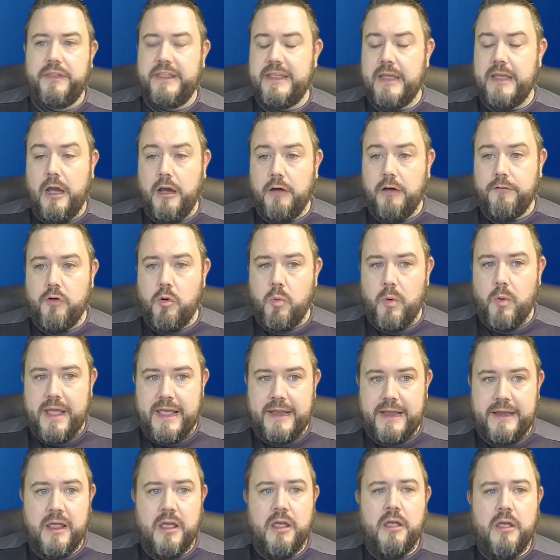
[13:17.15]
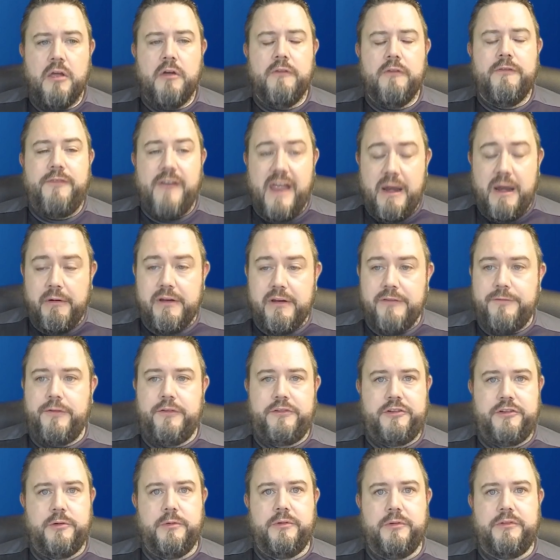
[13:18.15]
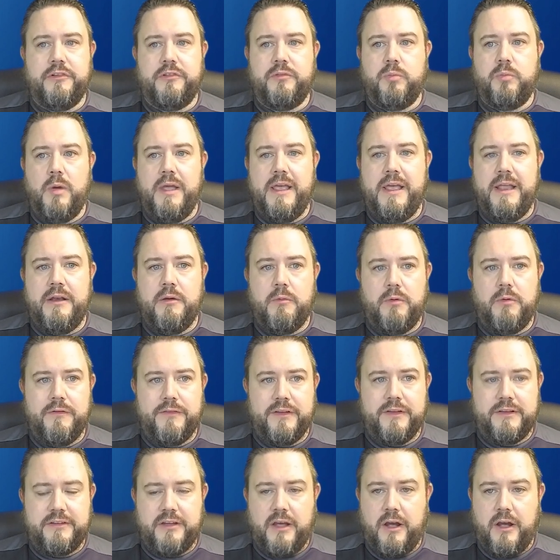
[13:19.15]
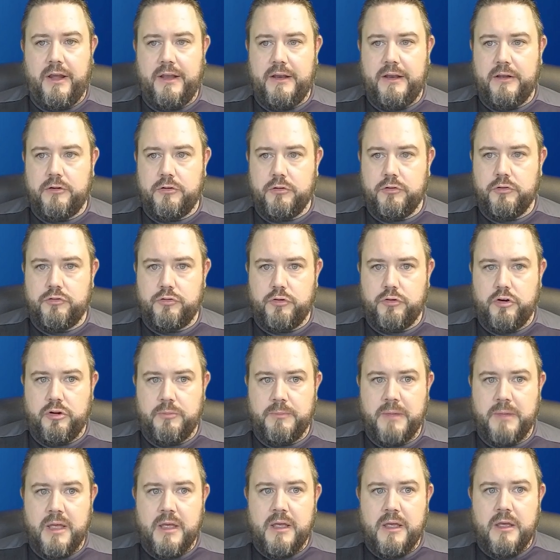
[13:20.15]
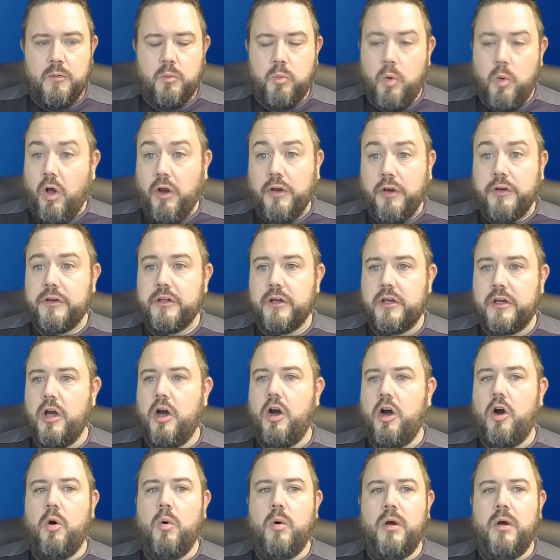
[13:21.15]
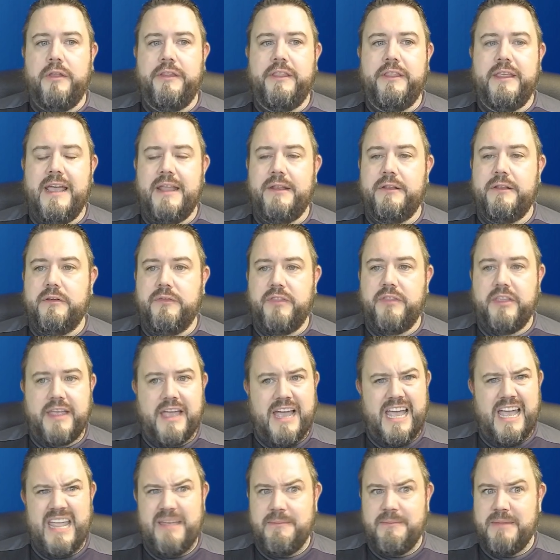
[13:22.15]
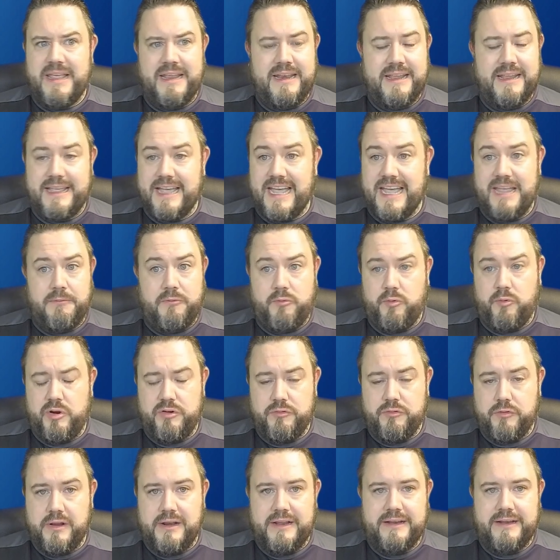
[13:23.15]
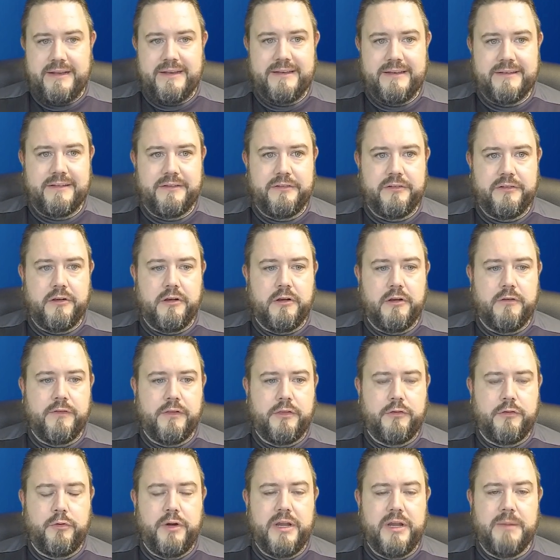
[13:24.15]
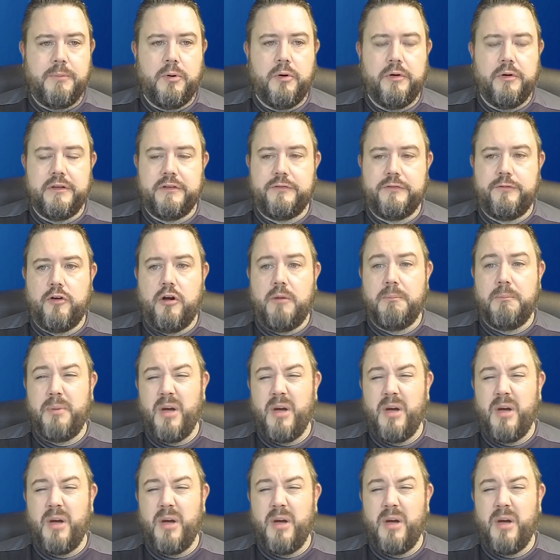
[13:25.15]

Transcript: The other win, very fortuitous win with a Tyler Goodrum wonder goal at the end of the game in a game we really didn't deserve 3 points from.